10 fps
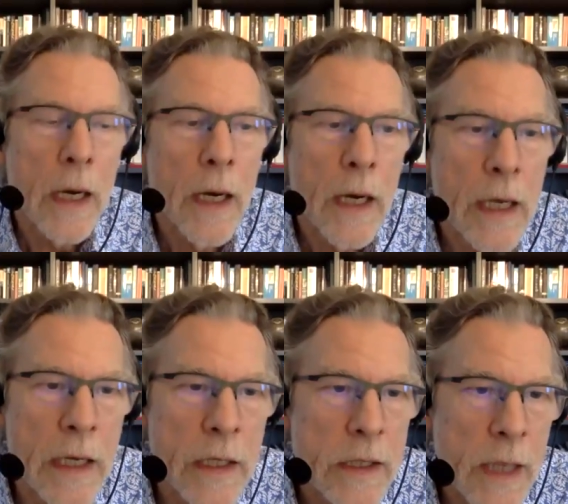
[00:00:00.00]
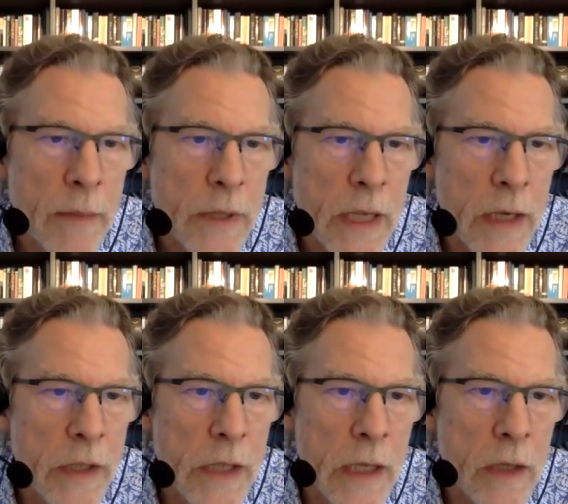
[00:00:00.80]
Uh, in some
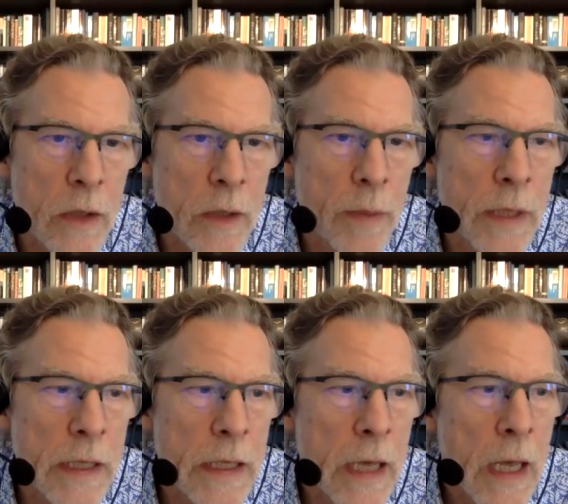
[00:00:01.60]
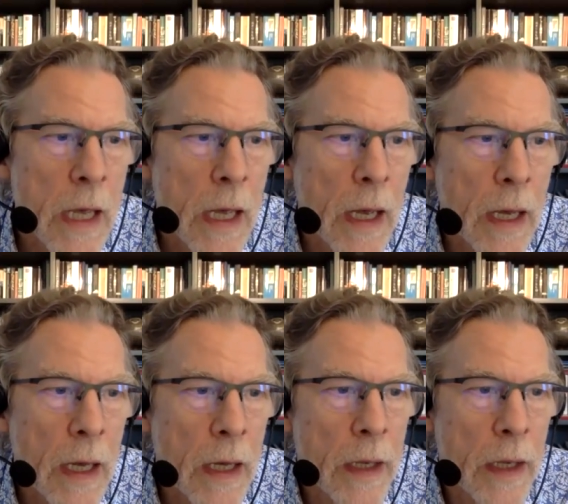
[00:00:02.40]
sense, it could be
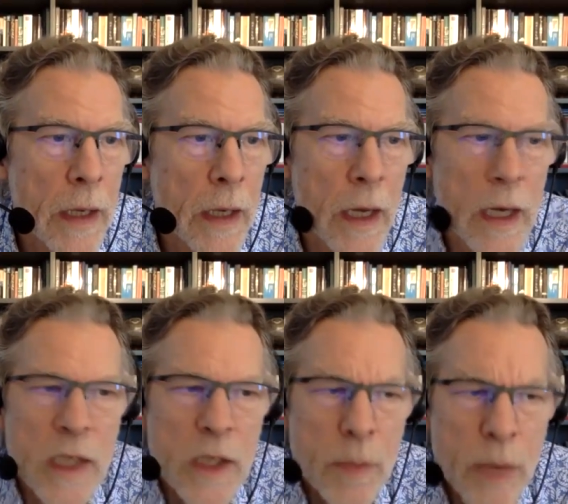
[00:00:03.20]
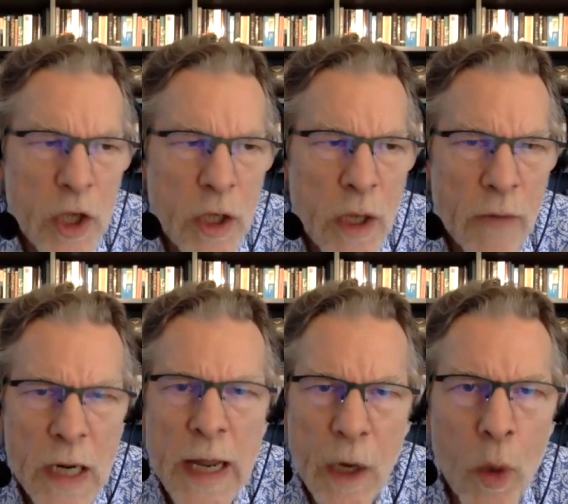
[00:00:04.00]
uh, an expression of a
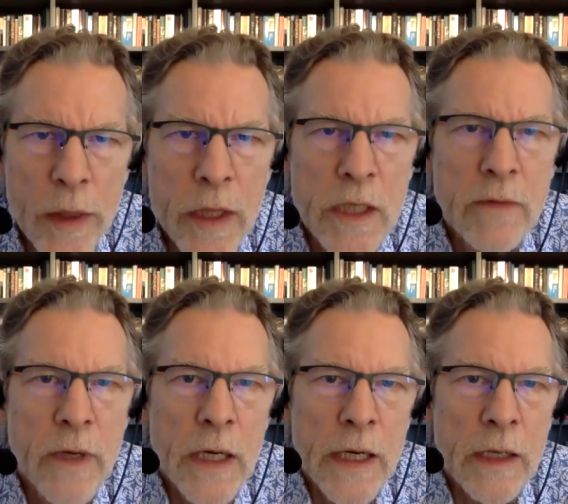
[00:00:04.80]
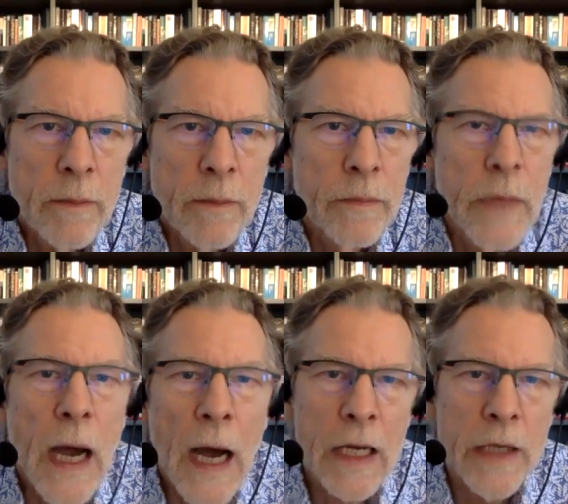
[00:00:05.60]
link with the divine,
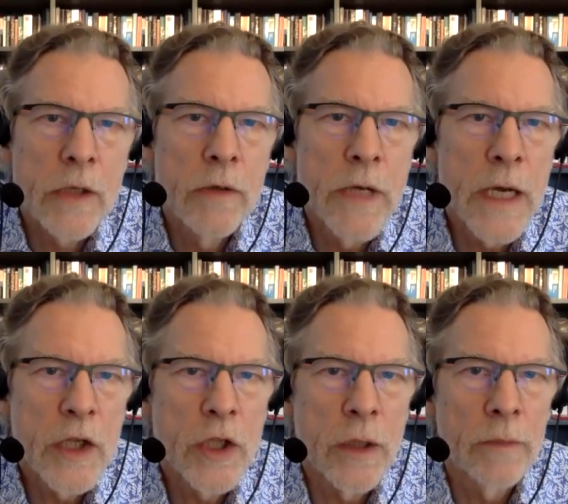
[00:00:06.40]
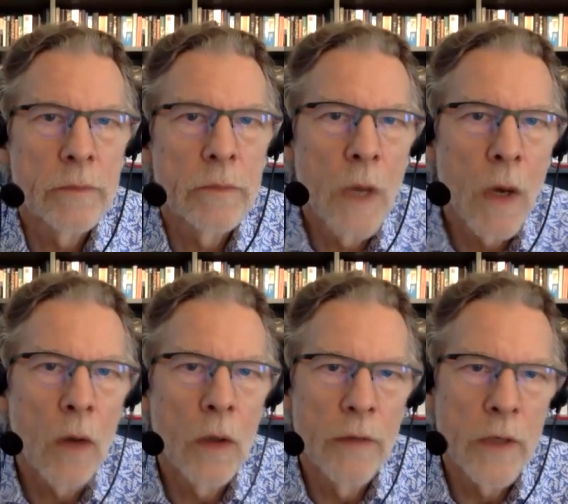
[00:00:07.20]
Allah's creation, the
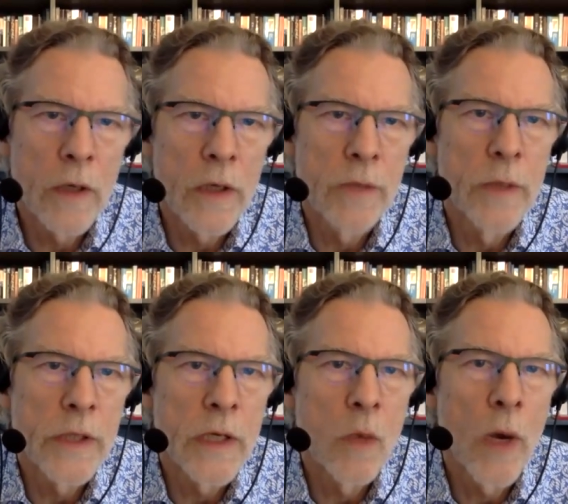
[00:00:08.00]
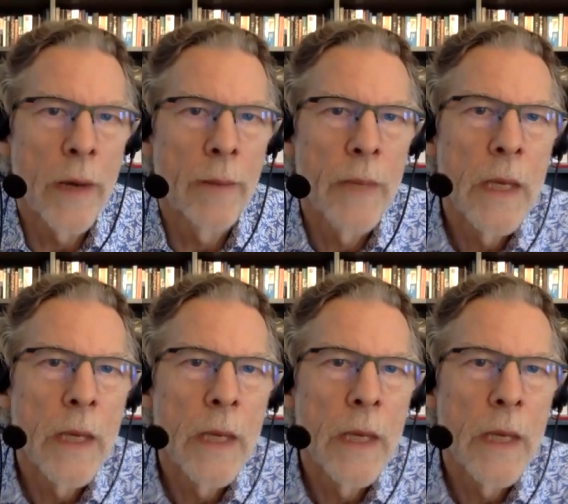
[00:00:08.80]
whole of the cosmos in one.